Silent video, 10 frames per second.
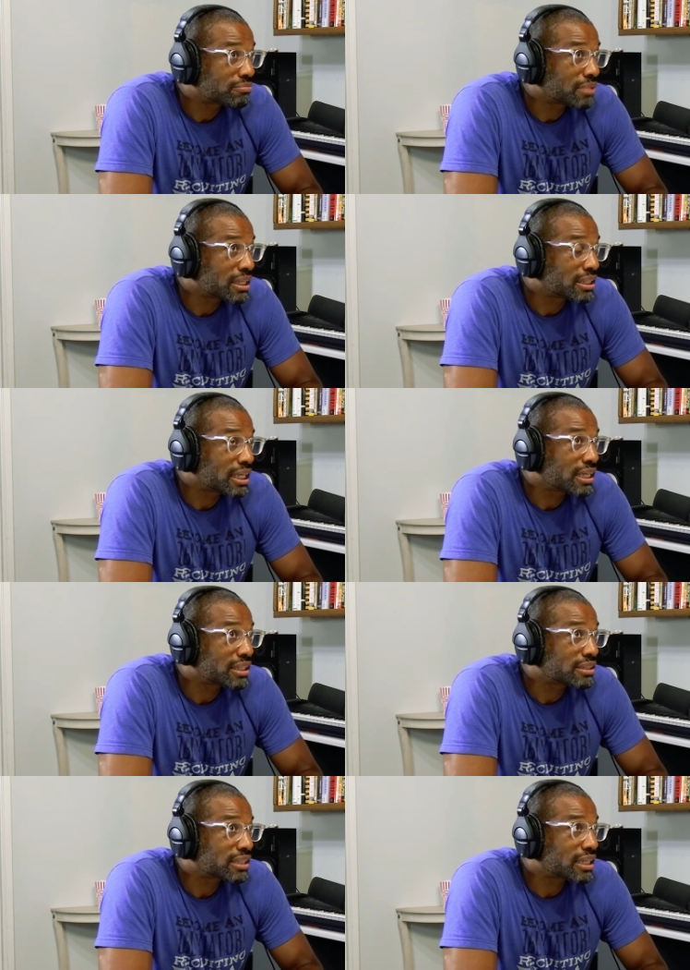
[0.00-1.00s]
But yeah,
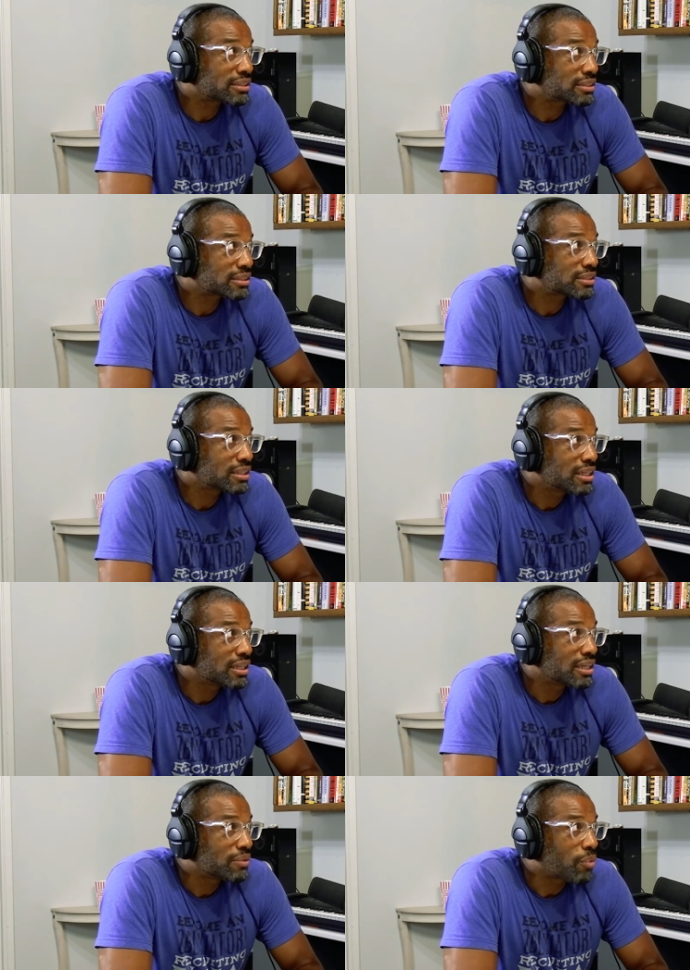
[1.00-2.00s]
that's
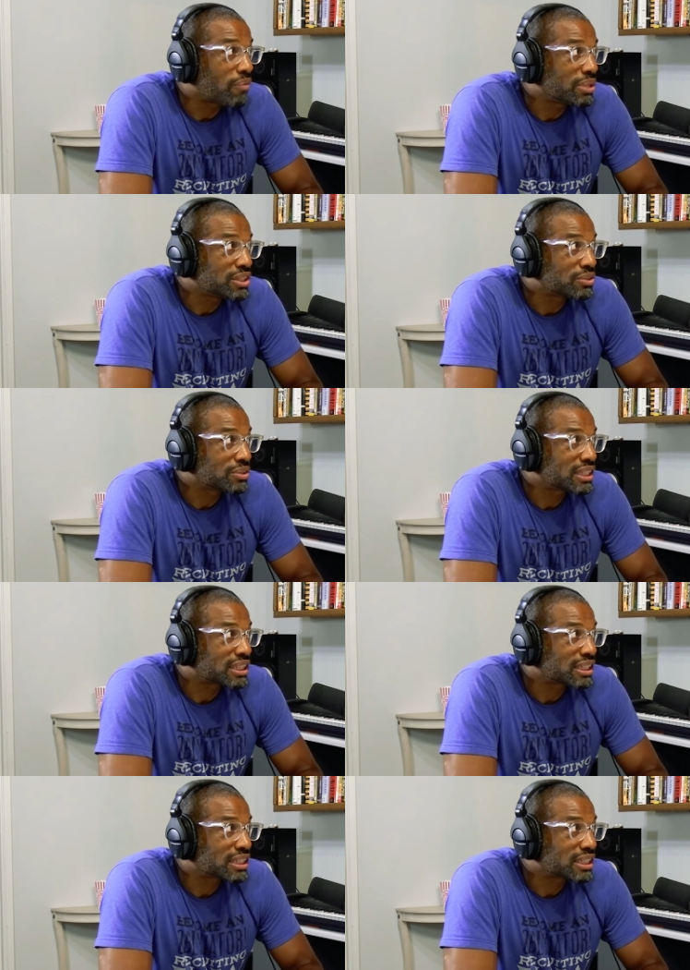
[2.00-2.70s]
what I've been doing on